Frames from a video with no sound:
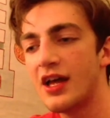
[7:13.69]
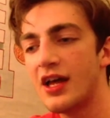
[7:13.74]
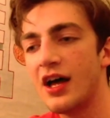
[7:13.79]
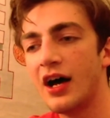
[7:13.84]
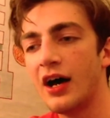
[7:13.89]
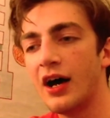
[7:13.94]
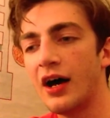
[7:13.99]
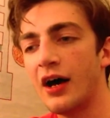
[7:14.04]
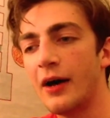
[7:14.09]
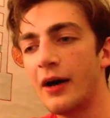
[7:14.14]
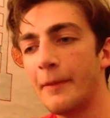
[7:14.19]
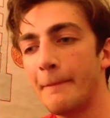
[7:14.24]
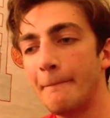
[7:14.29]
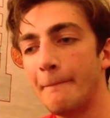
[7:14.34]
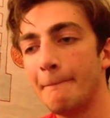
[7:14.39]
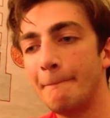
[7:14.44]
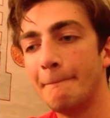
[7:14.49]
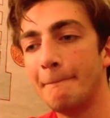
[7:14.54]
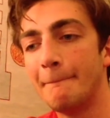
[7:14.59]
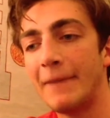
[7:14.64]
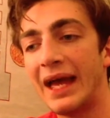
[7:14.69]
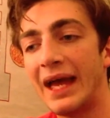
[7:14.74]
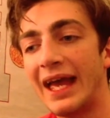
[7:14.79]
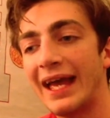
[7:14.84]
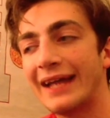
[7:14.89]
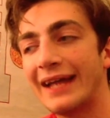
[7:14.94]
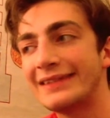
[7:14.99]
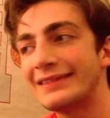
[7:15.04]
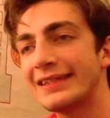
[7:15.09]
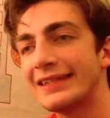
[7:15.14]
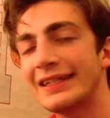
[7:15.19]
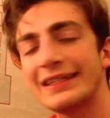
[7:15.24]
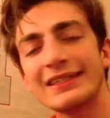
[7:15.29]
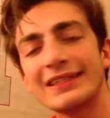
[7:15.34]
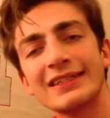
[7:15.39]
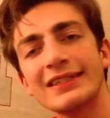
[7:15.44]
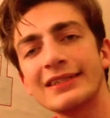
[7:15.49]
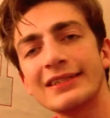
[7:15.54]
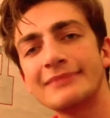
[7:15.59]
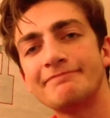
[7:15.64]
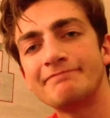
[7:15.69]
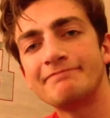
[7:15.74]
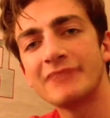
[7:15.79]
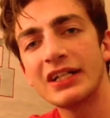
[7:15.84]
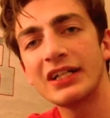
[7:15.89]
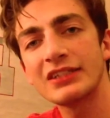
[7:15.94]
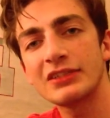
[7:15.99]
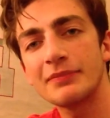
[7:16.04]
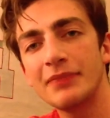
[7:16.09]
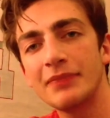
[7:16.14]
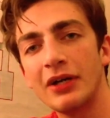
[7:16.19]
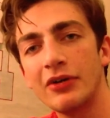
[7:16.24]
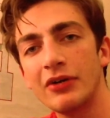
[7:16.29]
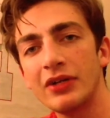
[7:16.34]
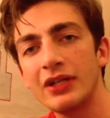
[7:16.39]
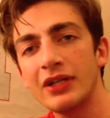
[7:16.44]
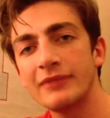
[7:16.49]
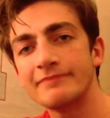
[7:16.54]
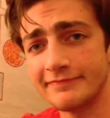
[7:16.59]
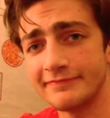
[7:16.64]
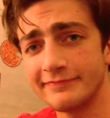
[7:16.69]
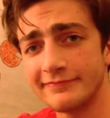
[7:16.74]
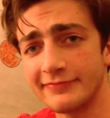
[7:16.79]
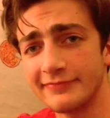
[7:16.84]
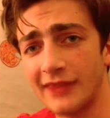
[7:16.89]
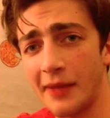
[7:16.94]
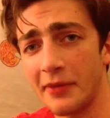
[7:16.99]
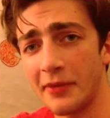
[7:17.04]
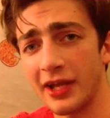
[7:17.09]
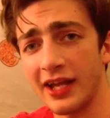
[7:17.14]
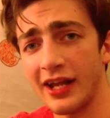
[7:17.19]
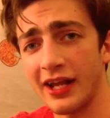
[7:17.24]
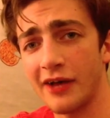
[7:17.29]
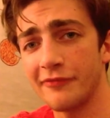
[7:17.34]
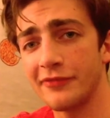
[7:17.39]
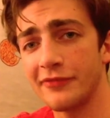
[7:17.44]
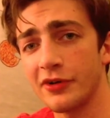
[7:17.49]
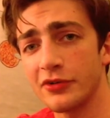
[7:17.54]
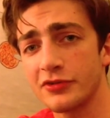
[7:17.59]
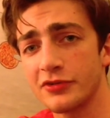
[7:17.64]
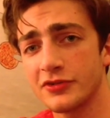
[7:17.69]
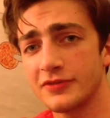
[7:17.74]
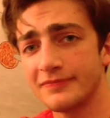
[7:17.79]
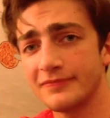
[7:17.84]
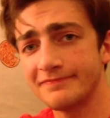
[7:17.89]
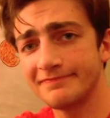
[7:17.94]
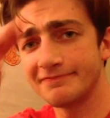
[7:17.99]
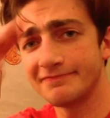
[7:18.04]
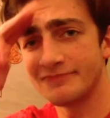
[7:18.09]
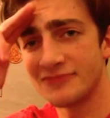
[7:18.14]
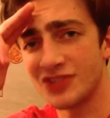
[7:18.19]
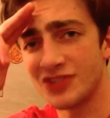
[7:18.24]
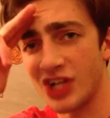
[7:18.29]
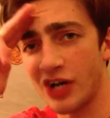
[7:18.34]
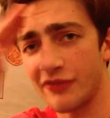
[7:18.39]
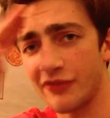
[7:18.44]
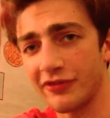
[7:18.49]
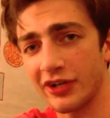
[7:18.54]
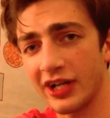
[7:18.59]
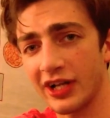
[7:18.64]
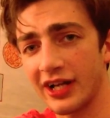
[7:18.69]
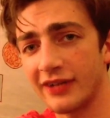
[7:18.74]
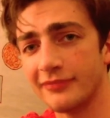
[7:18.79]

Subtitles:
Yeah, that's about it. I'm gonna head out, folks. Ciao for now.